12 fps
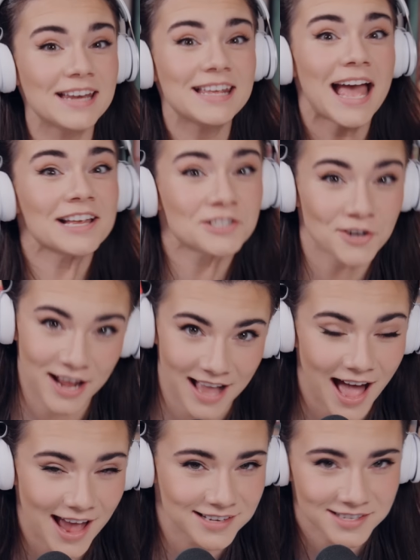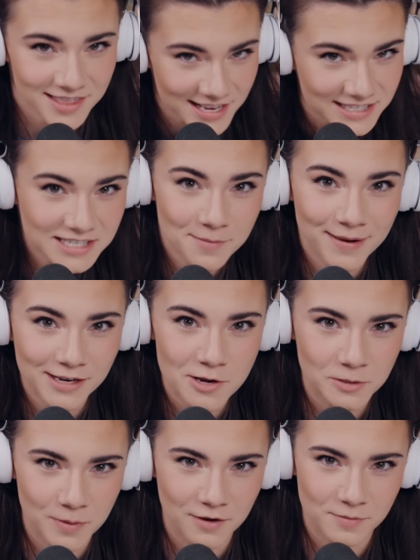And yesterday, guys, this is the big
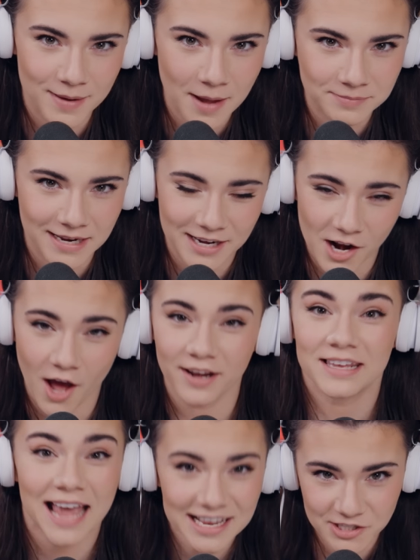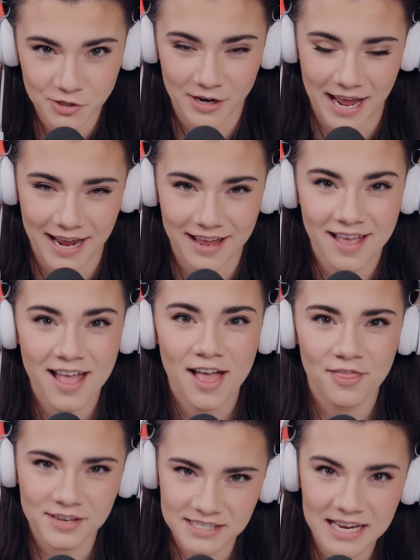news we have to be updated on. Yesterday,
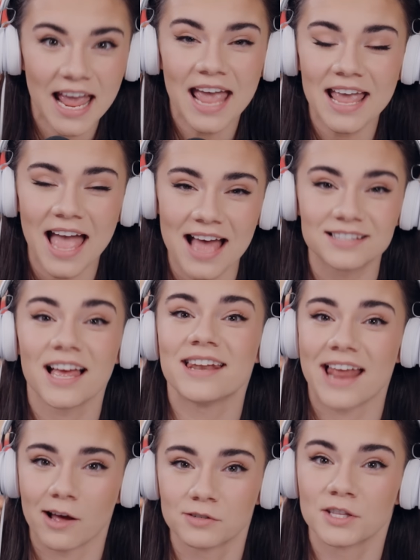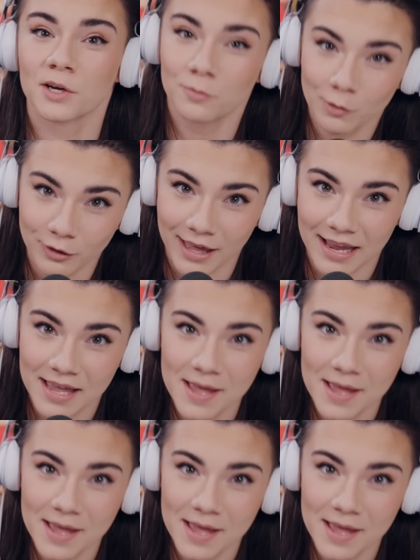the CAS announced their ruling.